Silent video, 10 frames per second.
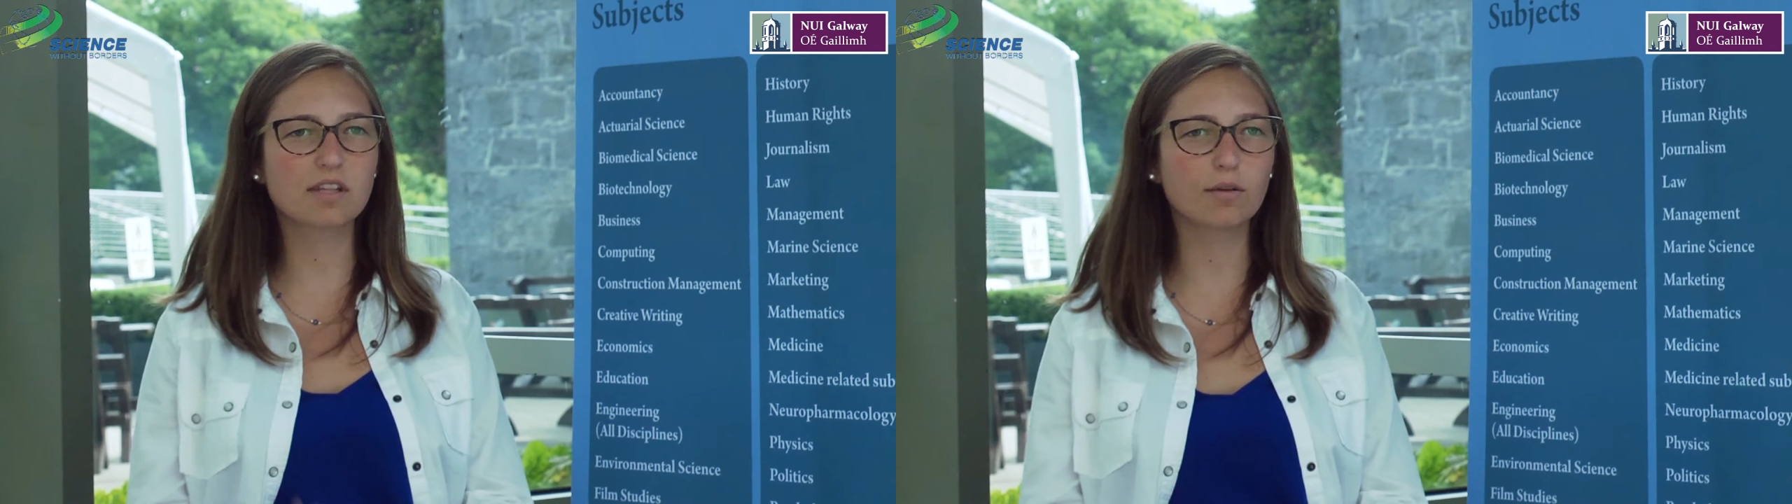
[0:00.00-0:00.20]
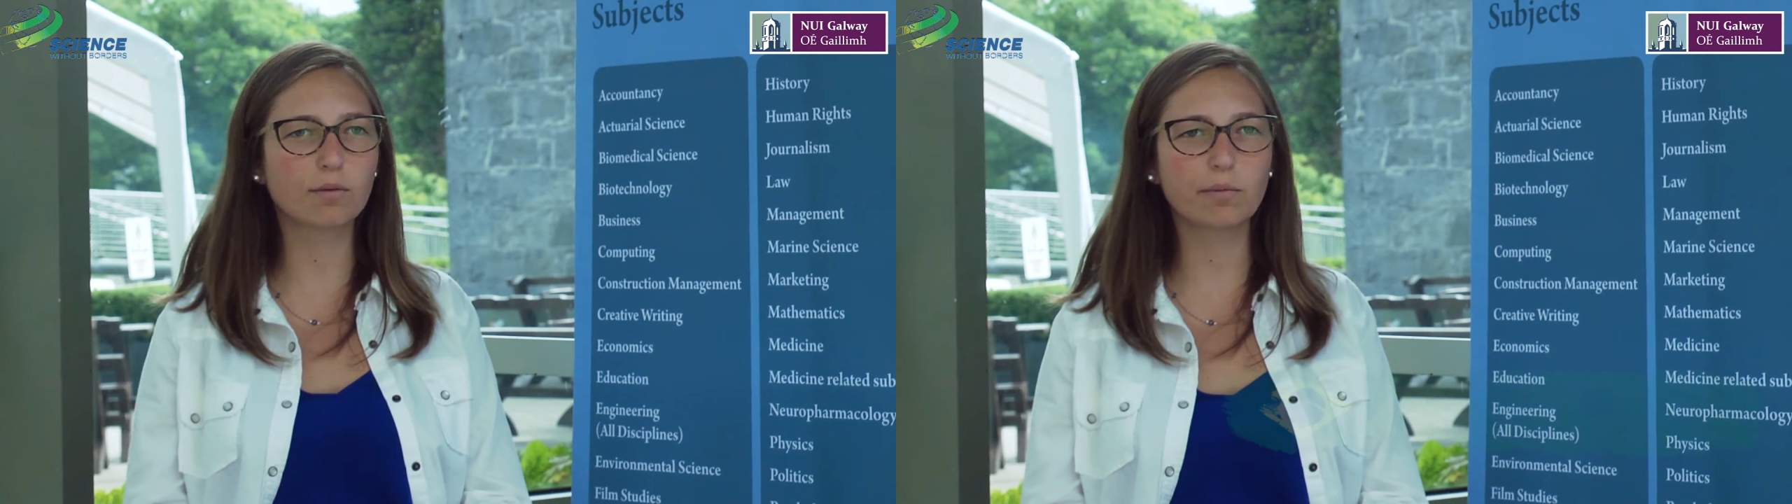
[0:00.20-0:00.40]

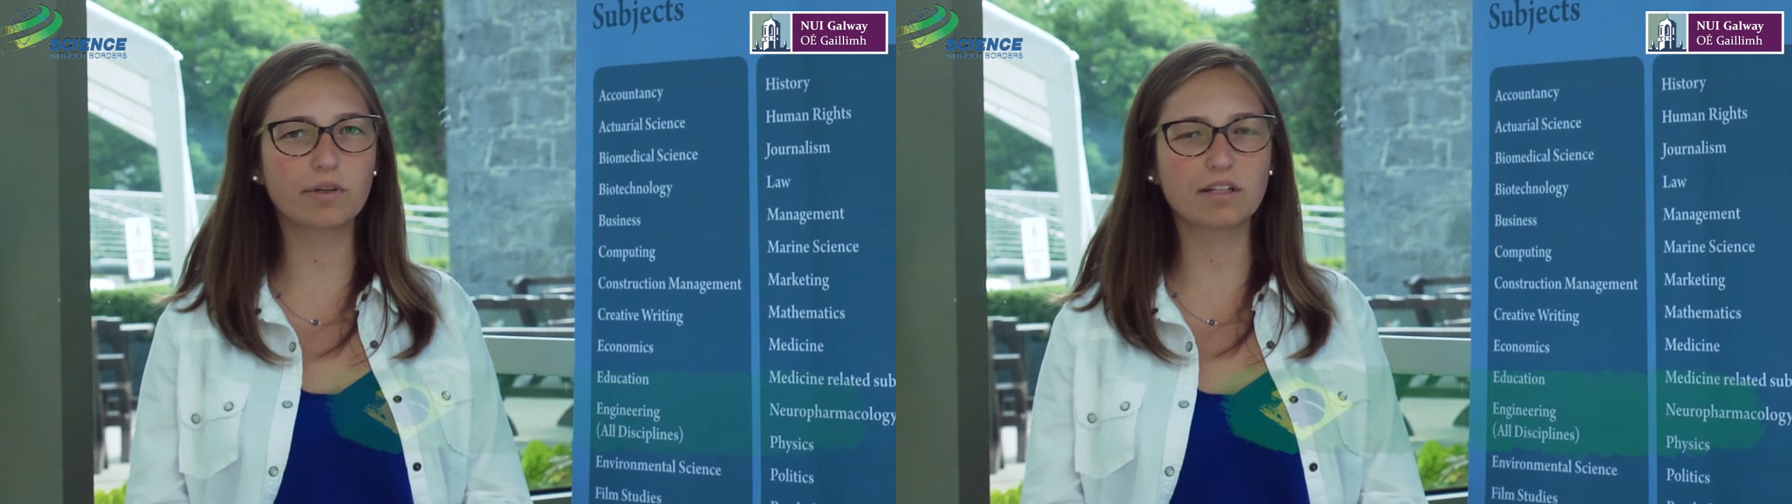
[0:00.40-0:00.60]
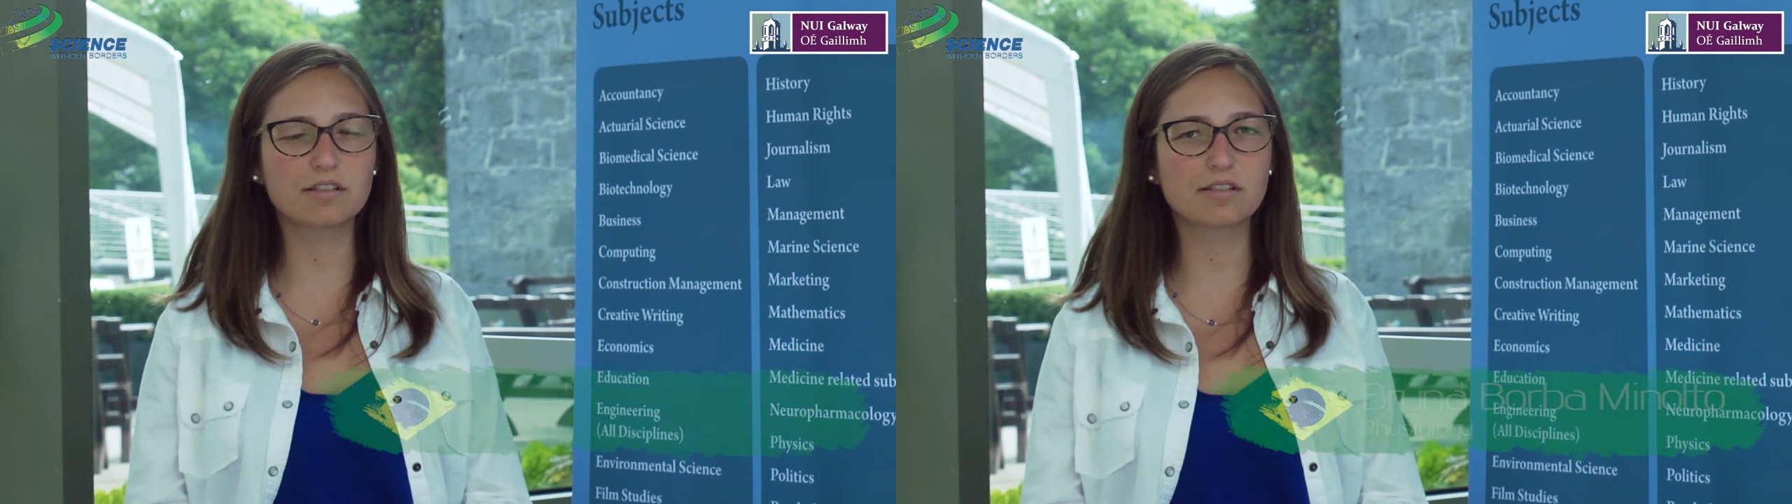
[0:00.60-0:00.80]
that we
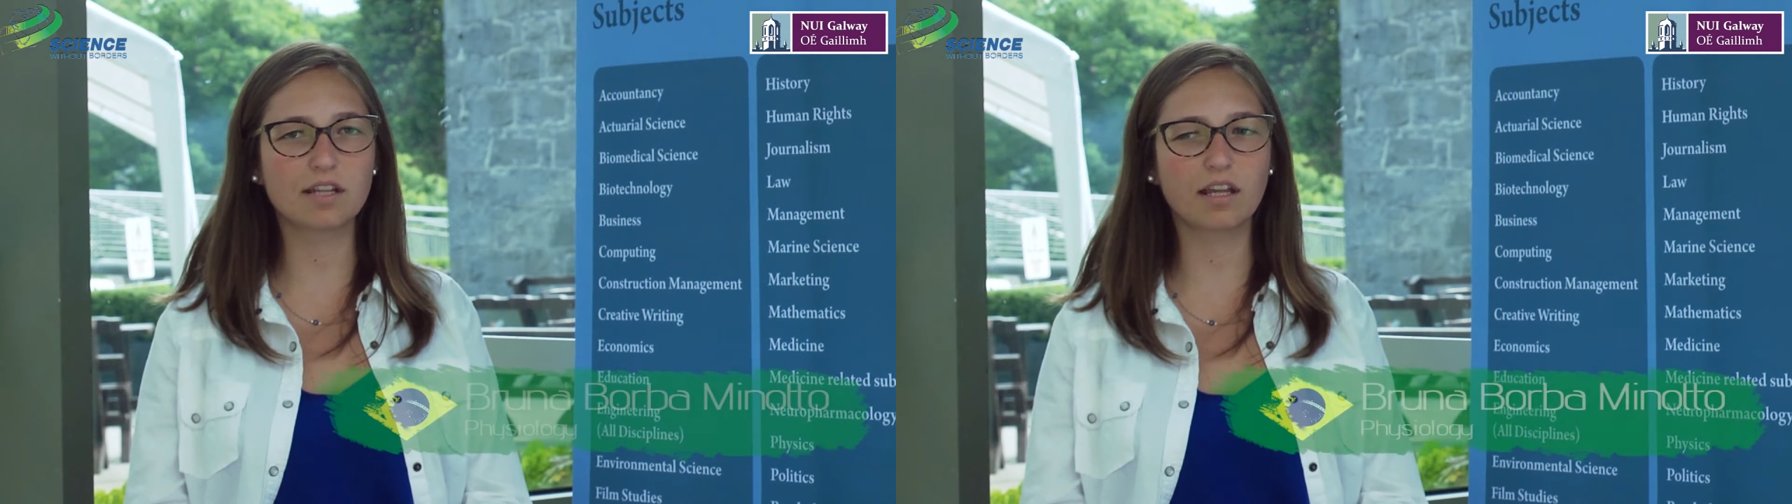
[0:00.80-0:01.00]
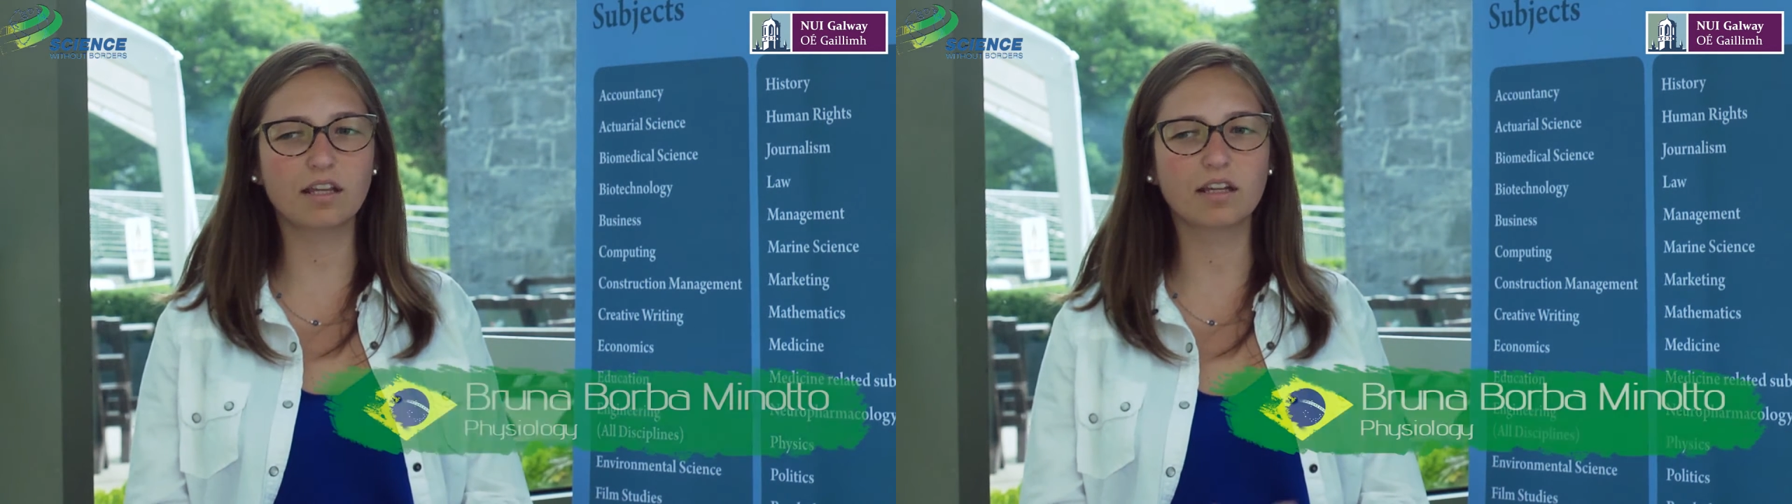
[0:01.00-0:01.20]
wanted to
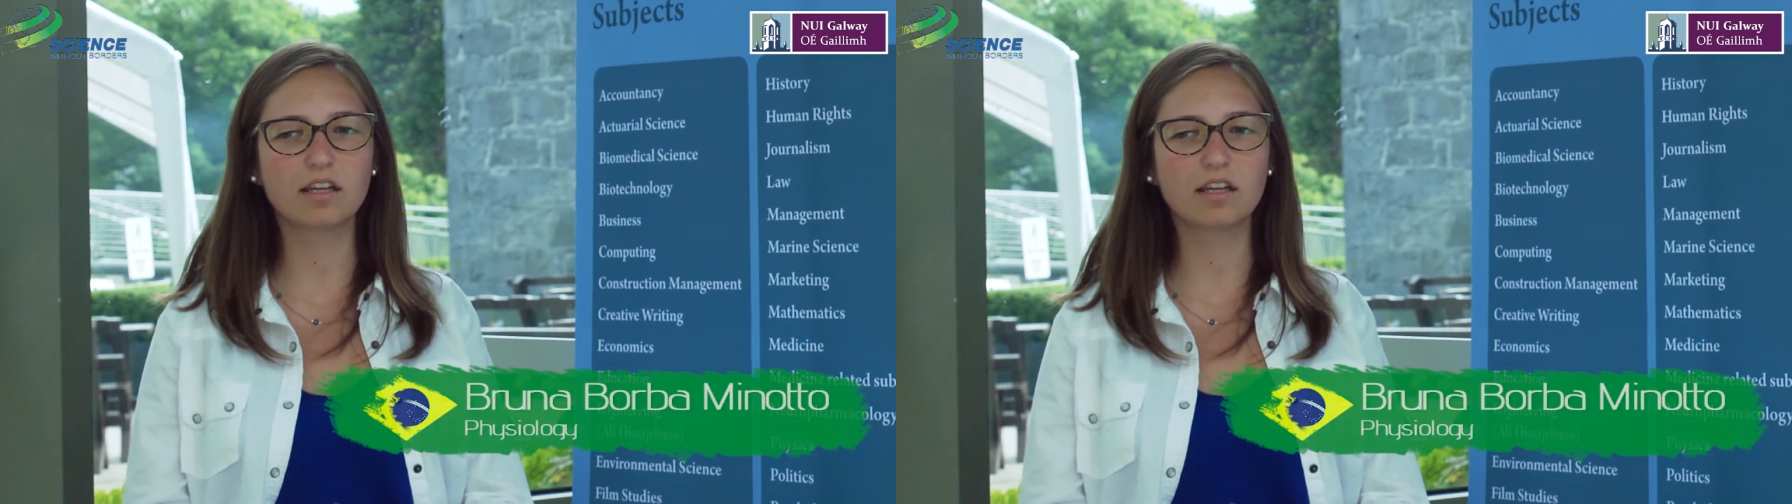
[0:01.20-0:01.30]
take.